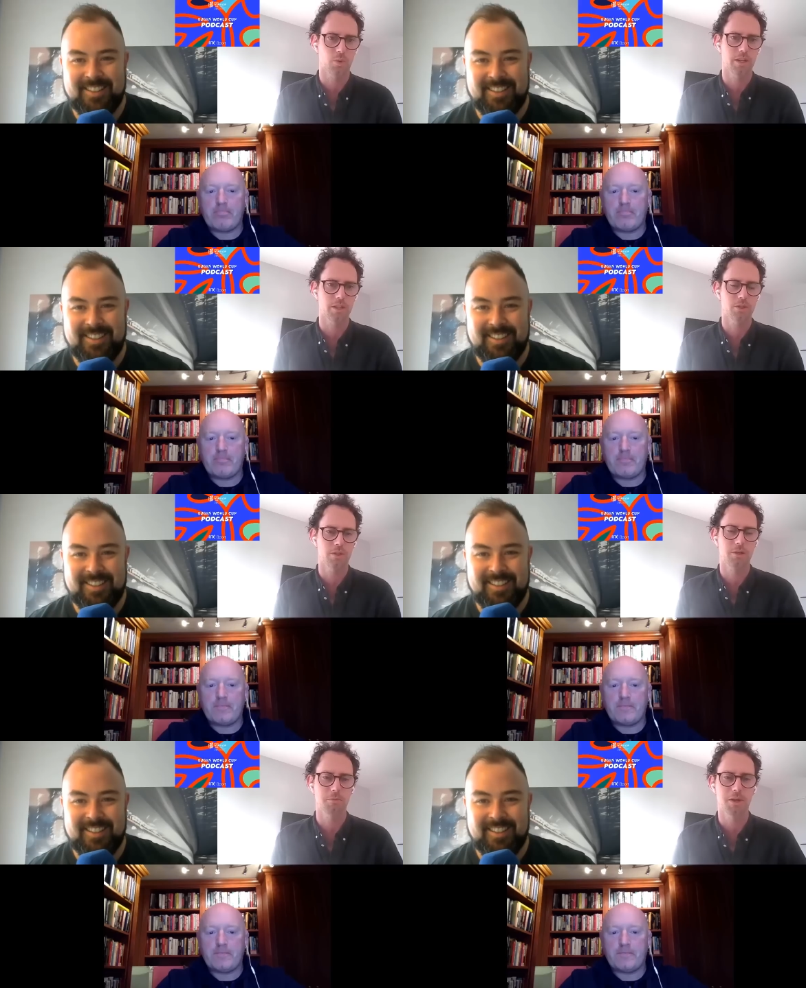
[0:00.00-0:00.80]

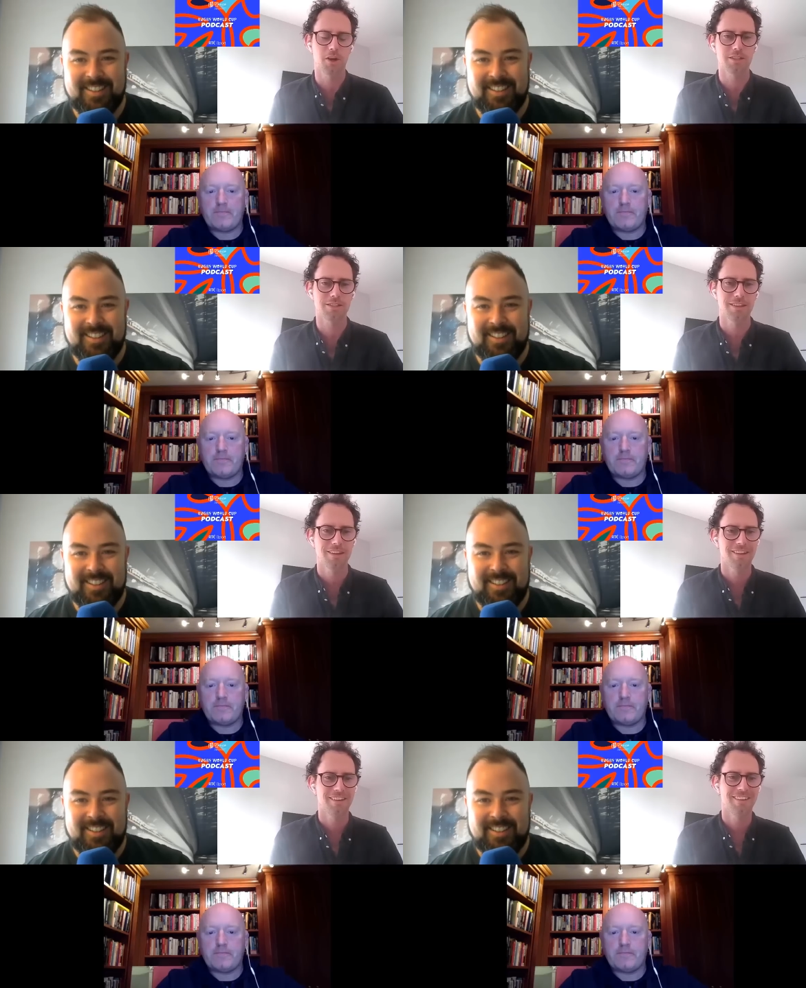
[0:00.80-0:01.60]
Speaker 1: twenty-two, that'd be nice.
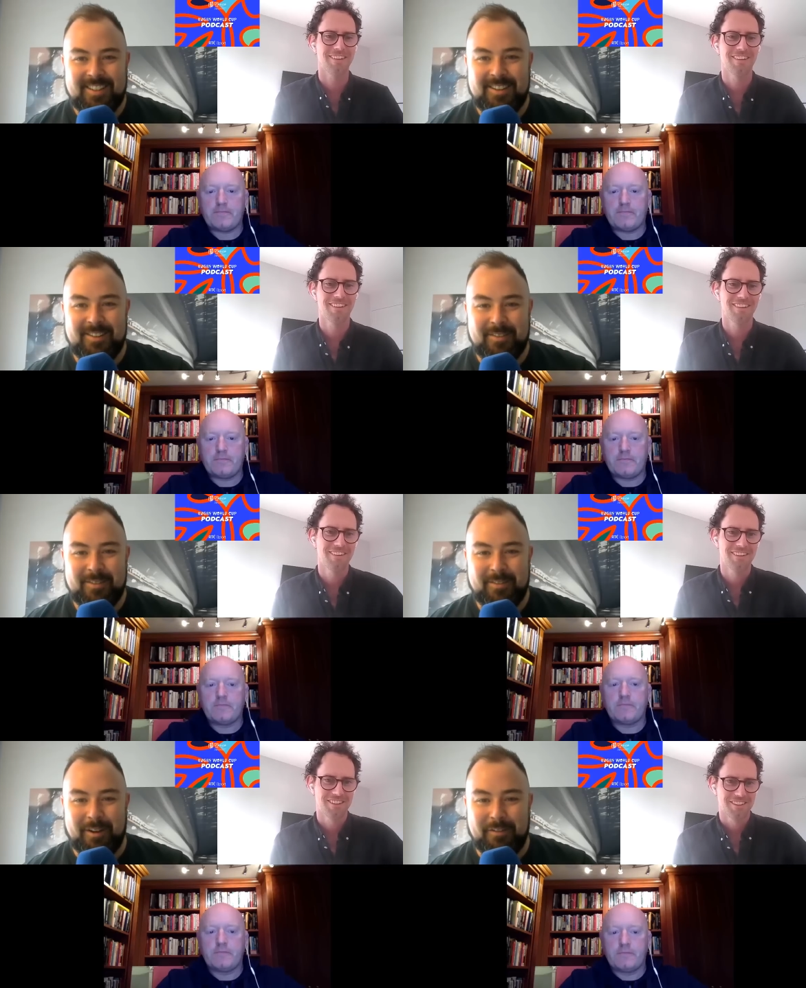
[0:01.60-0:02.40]

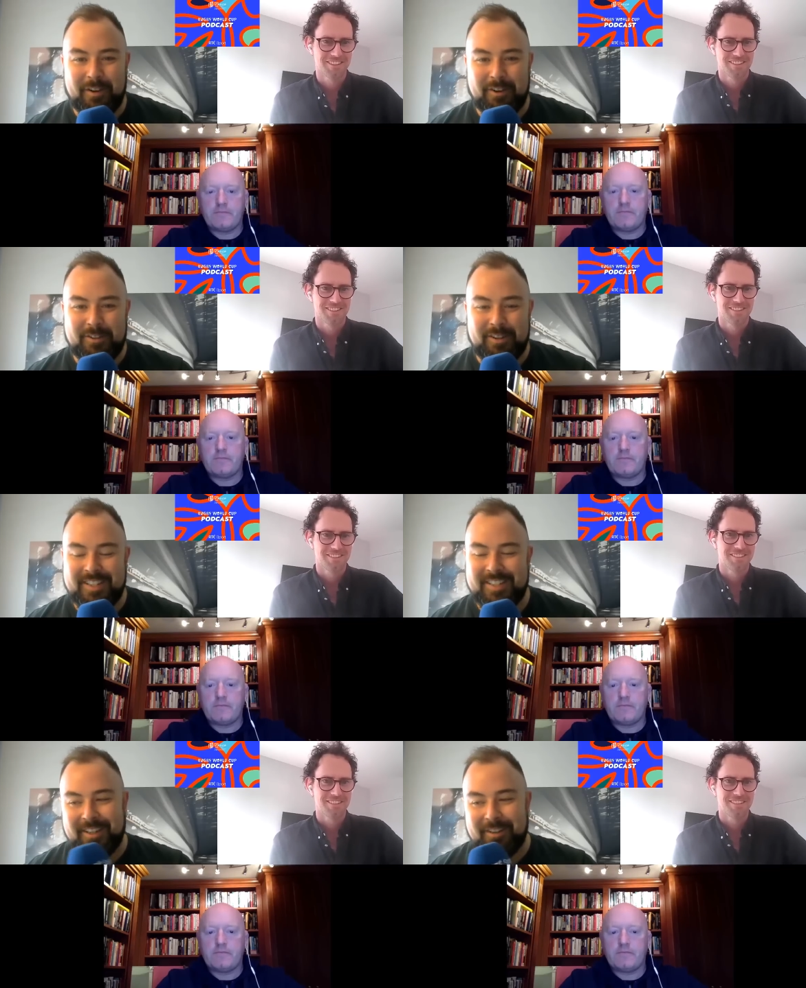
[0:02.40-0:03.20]
Speaker 2: Well, fingers
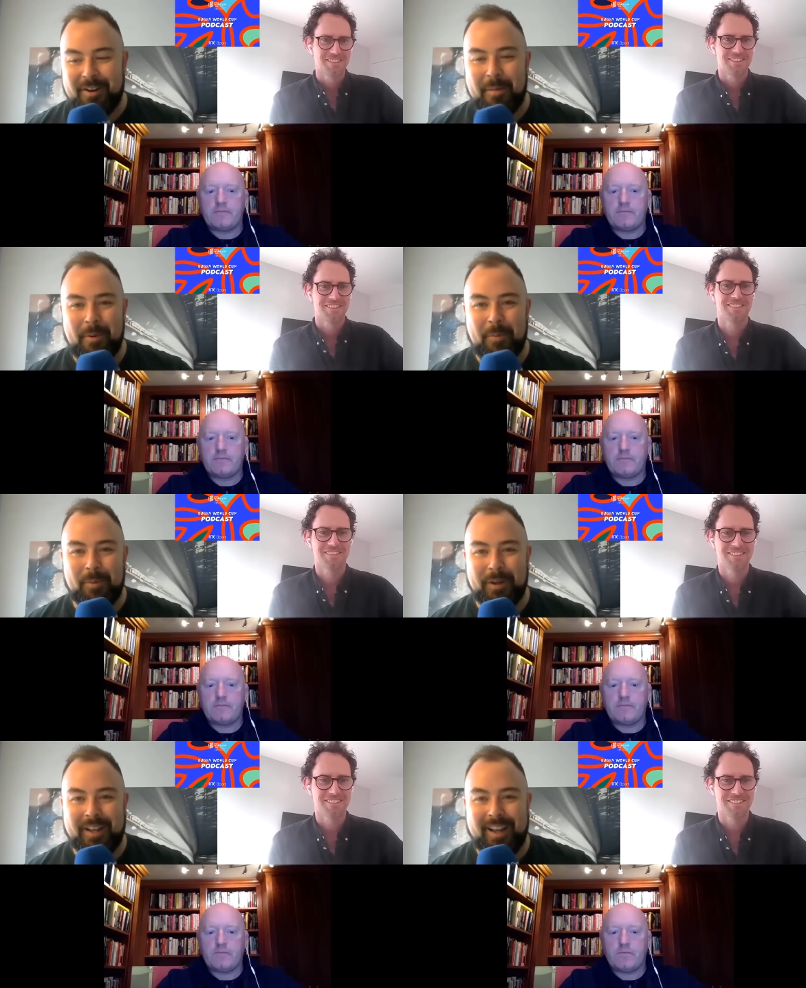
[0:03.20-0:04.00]
crossed they can wrap it up
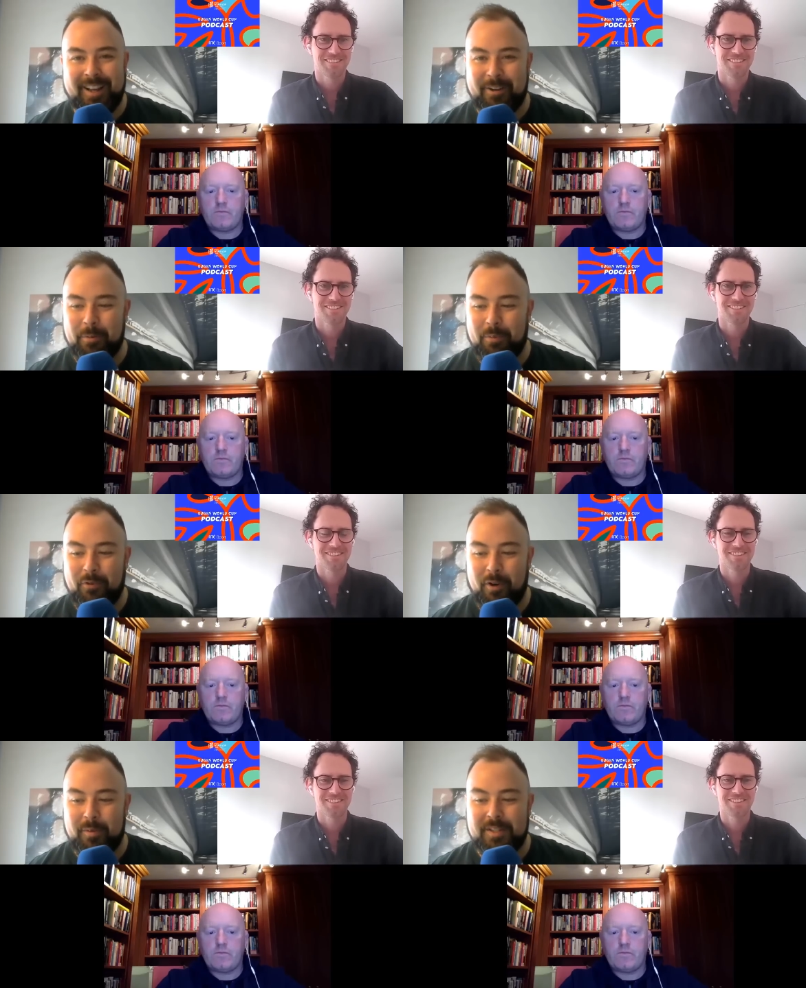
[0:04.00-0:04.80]
with a, a good
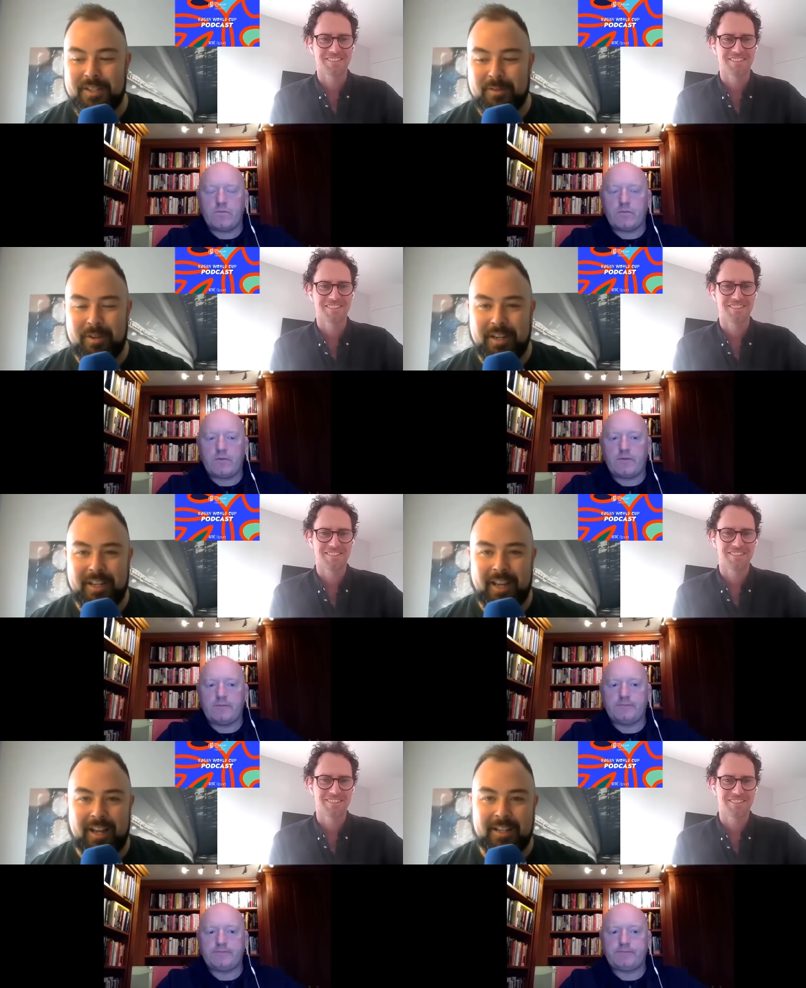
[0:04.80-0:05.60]
performance this
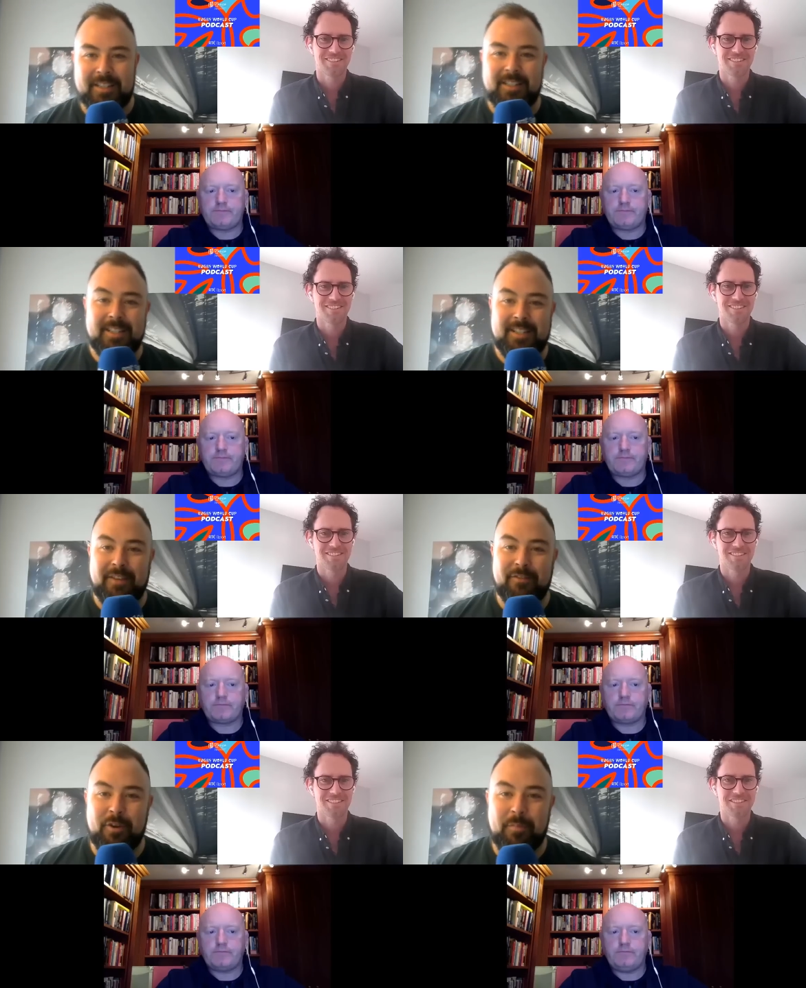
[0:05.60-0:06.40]
week, and
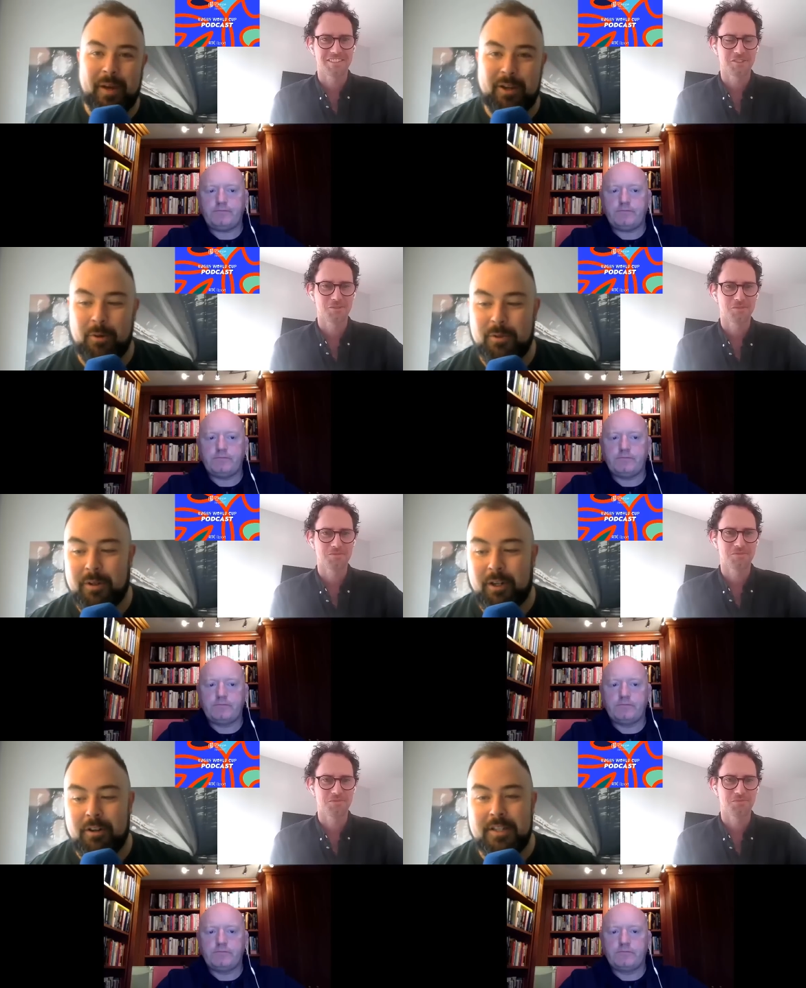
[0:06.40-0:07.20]
safe trip back home as
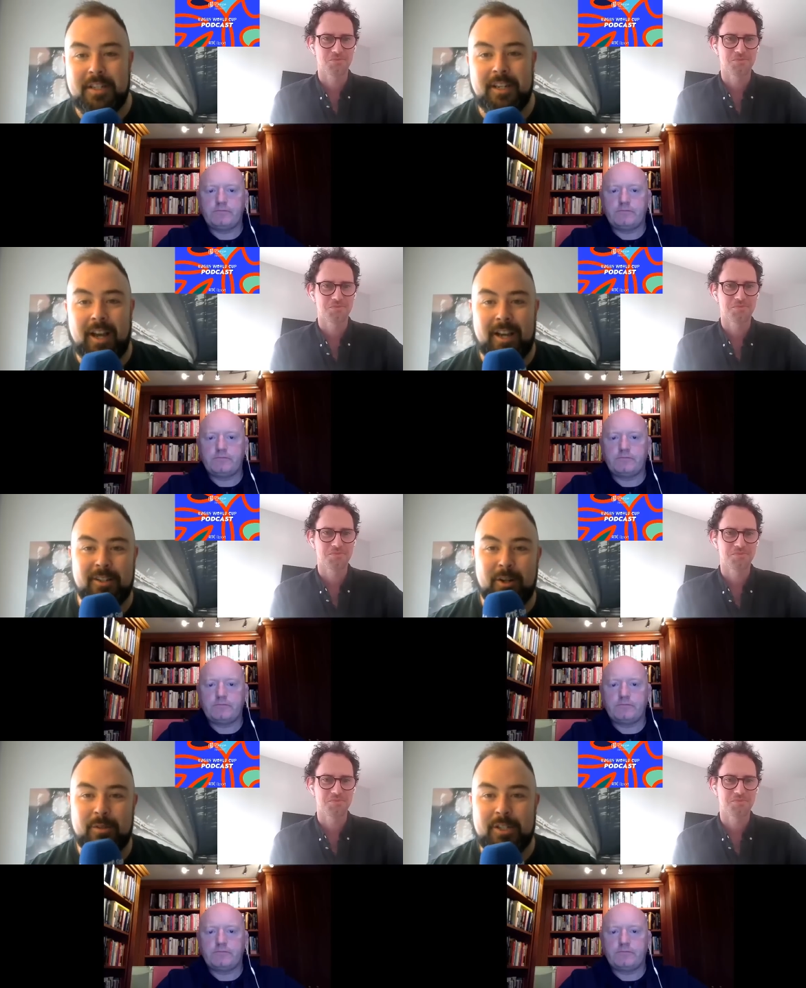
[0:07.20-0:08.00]
well. Christy, as
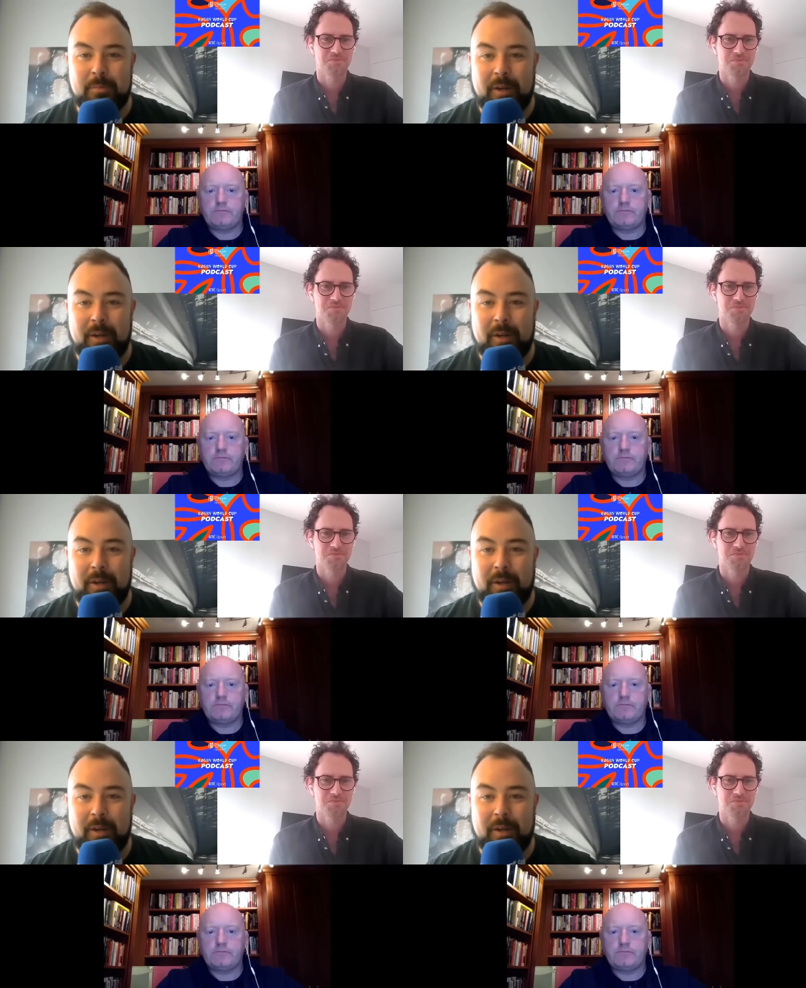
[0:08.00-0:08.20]
always, it's